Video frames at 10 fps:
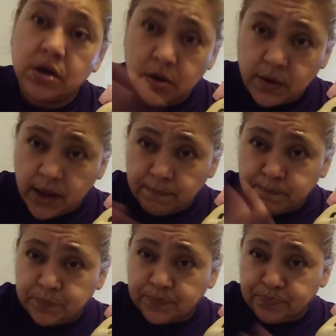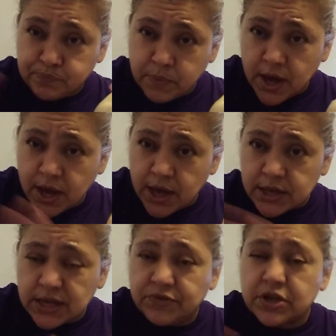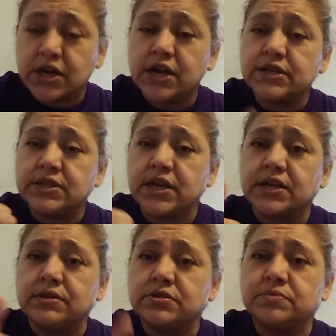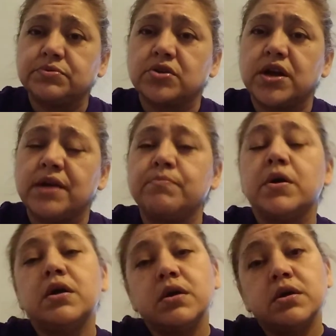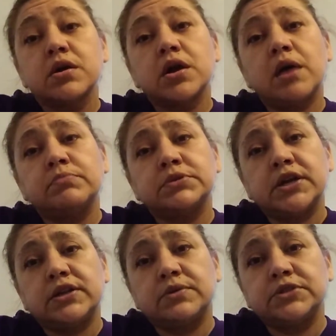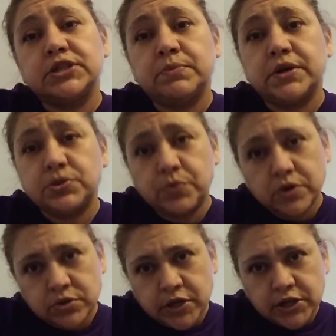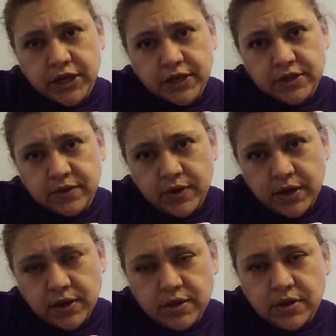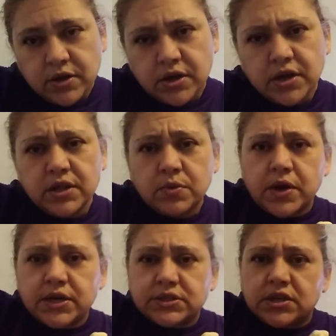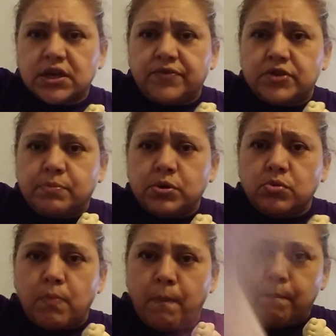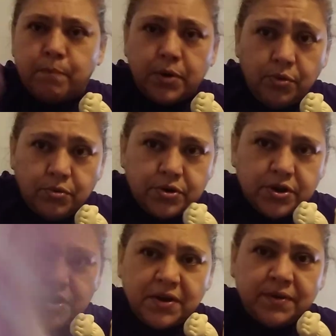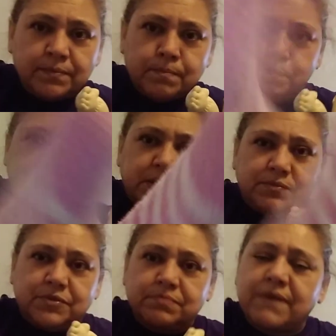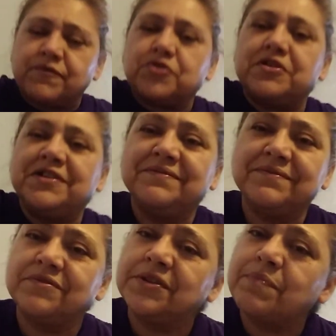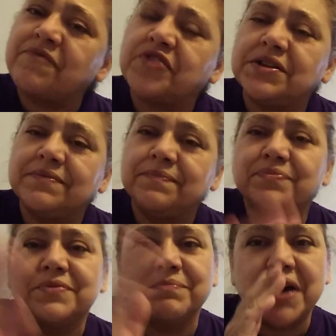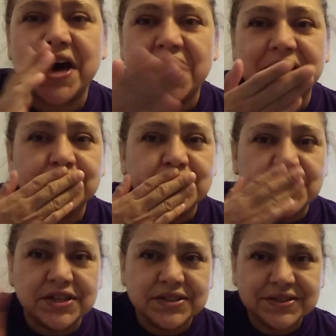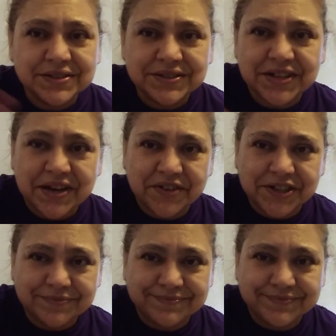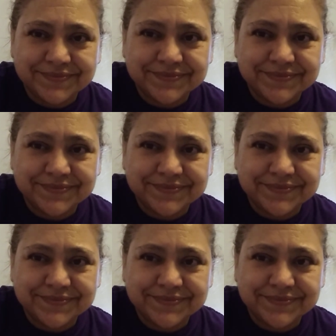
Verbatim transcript: Alright? Bye. I love you guys. Like and subscribe. Comment down there what you meant will. No negativity. Otherwise, I'll give you the boot. Boot. With my foot. With my foot. Bye. Love you.